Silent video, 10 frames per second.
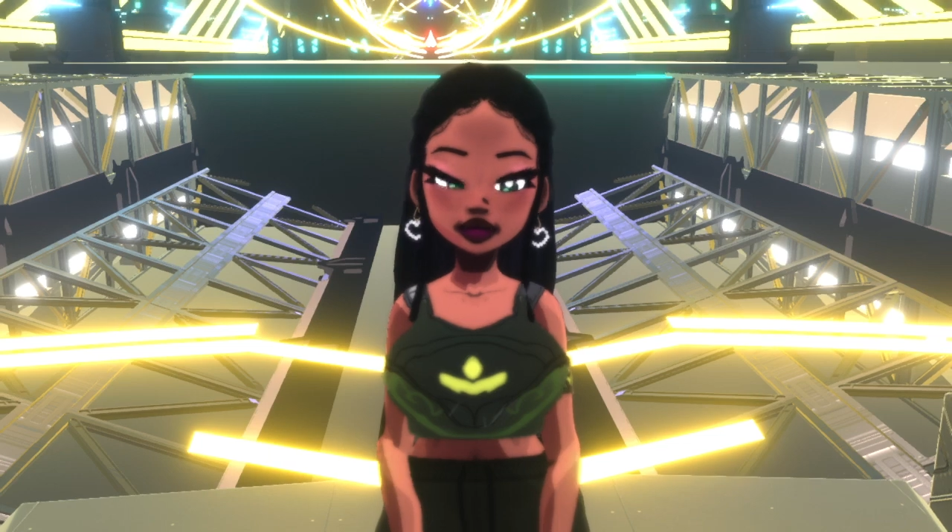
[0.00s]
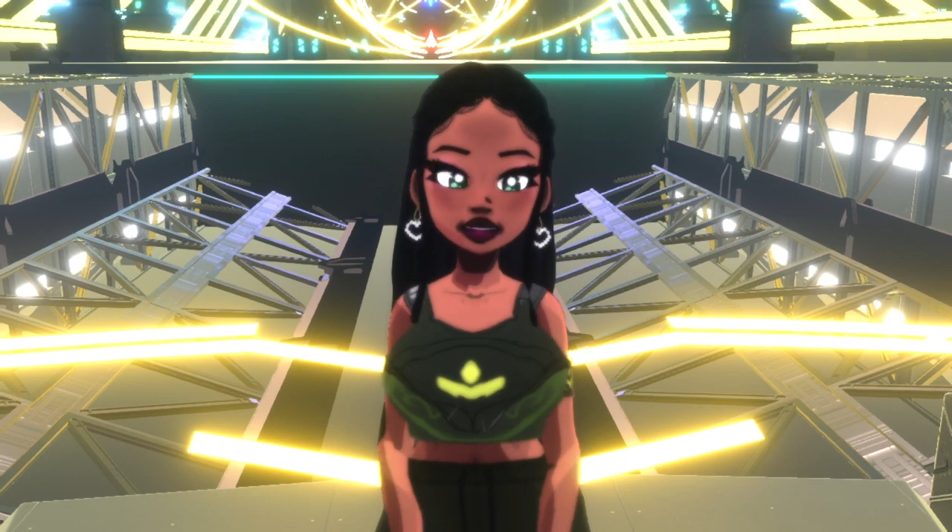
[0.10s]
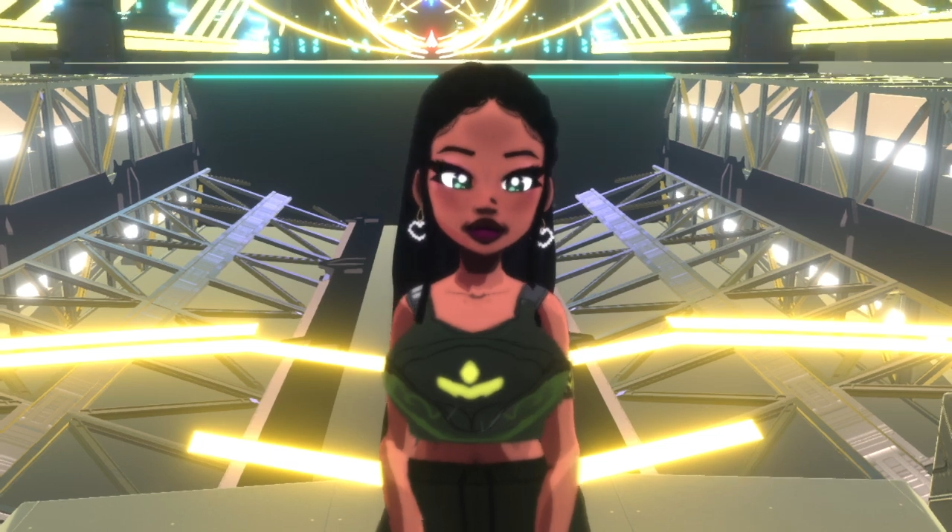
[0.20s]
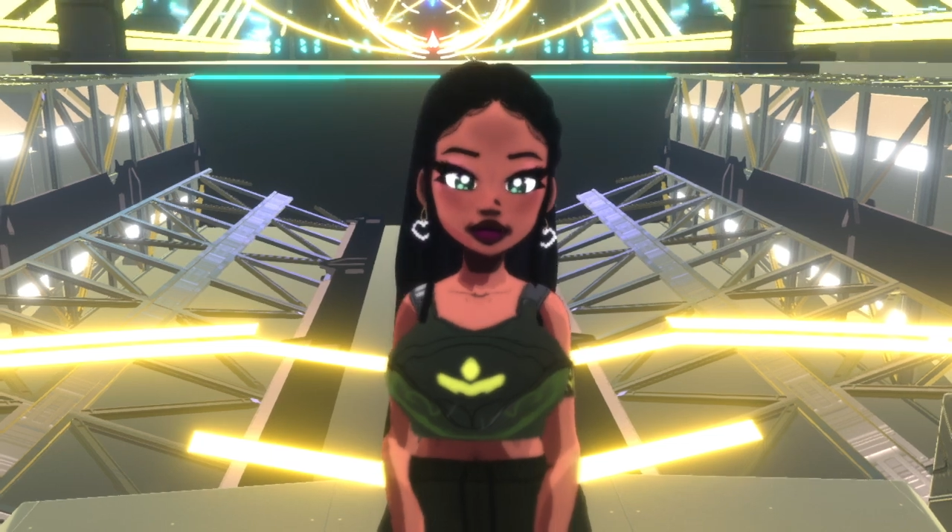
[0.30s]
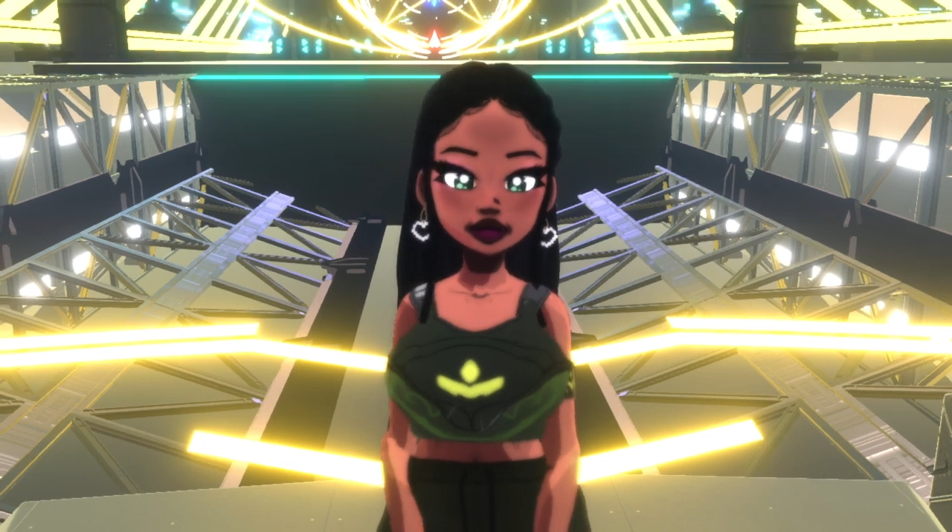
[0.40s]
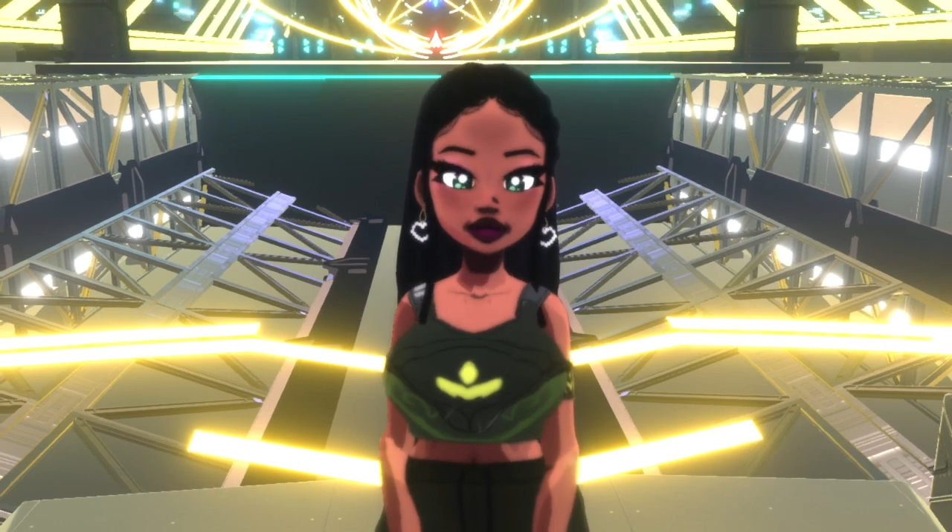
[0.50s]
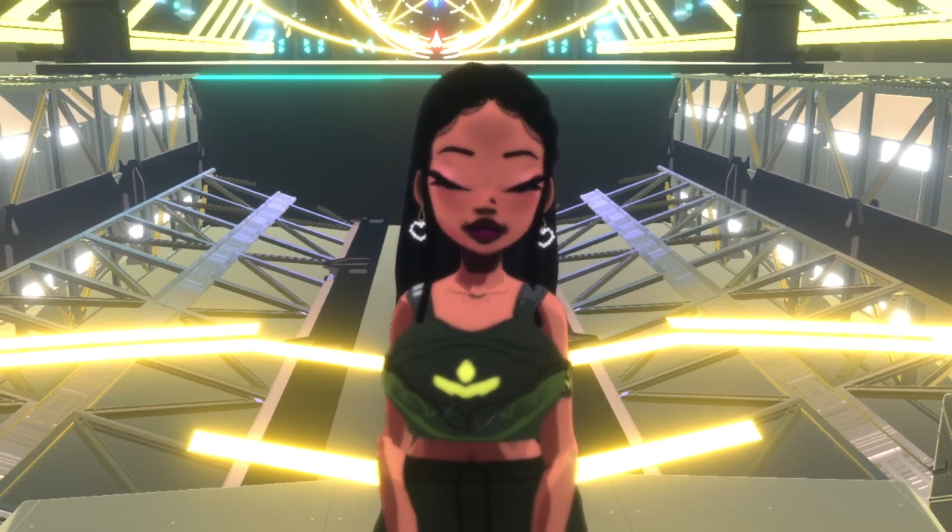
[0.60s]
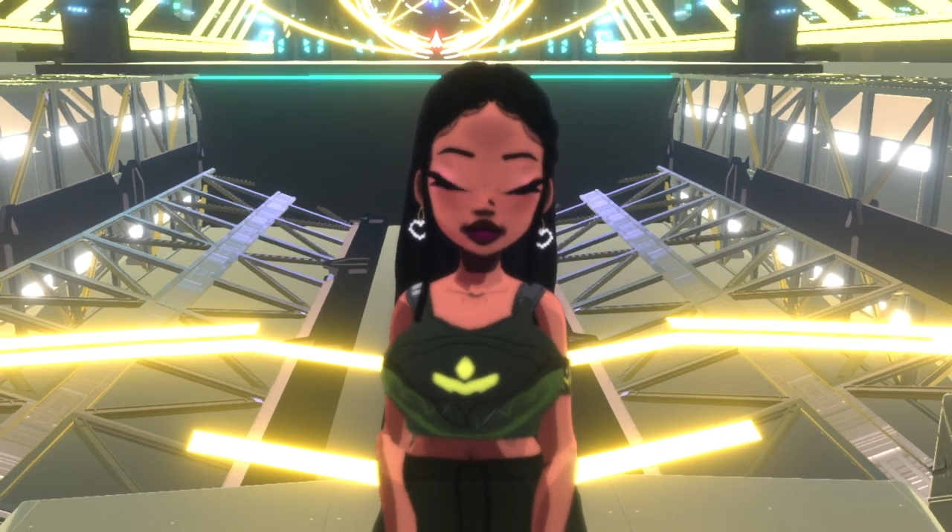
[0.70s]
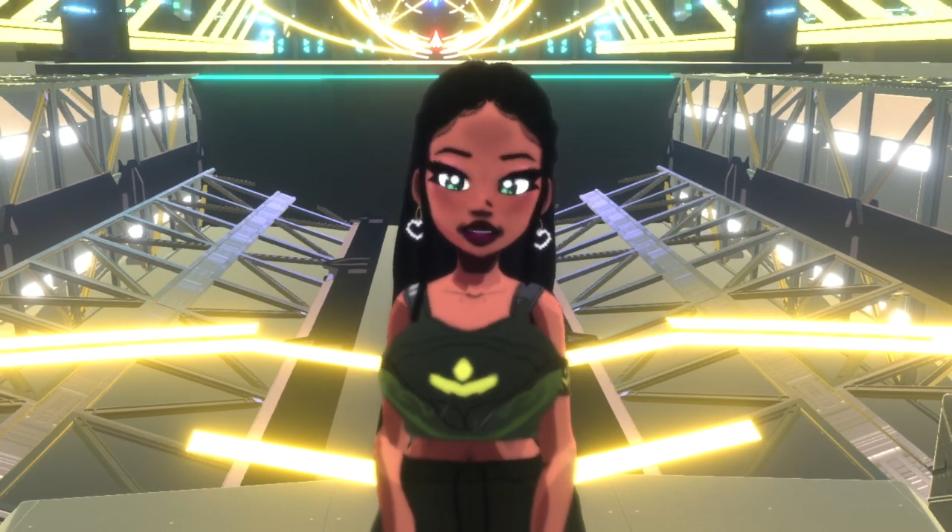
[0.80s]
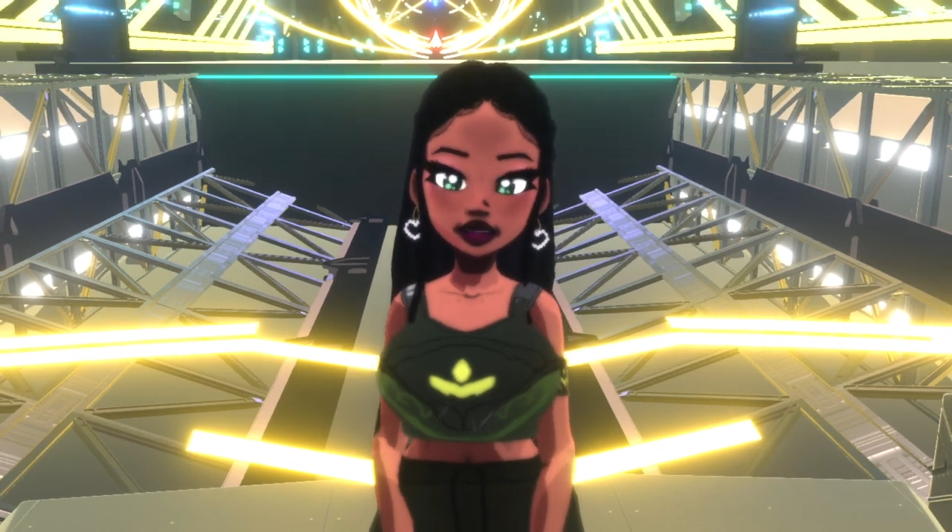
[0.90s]
Um, it
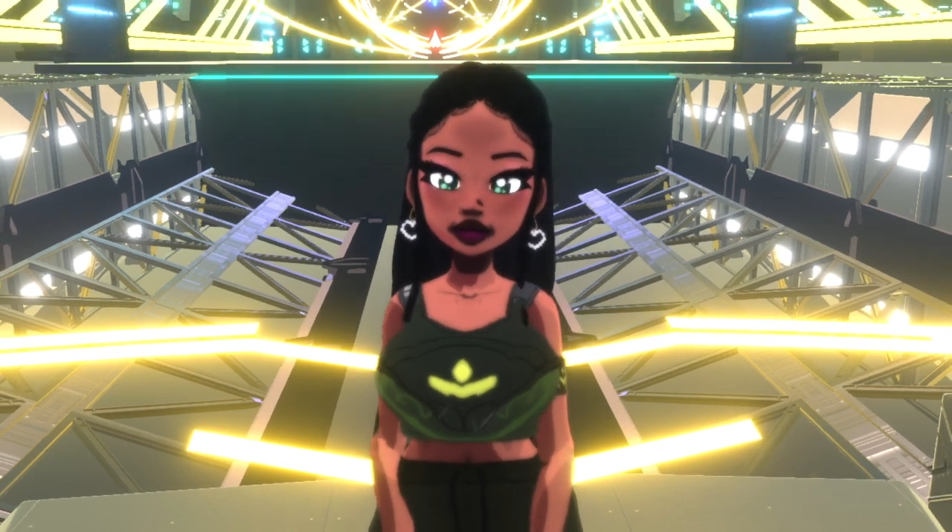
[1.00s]
can bring